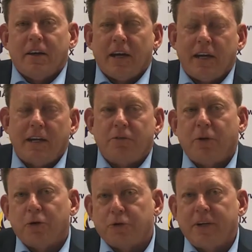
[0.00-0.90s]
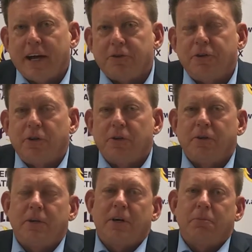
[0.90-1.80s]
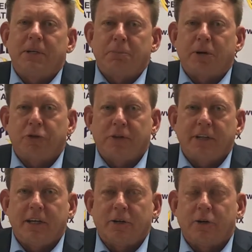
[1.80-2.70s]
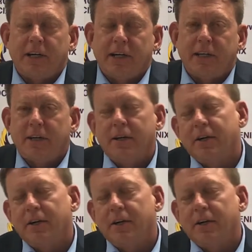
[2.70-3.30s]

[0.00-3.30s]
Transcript: Hey folks, good afternoon. PLEA President Ken Crane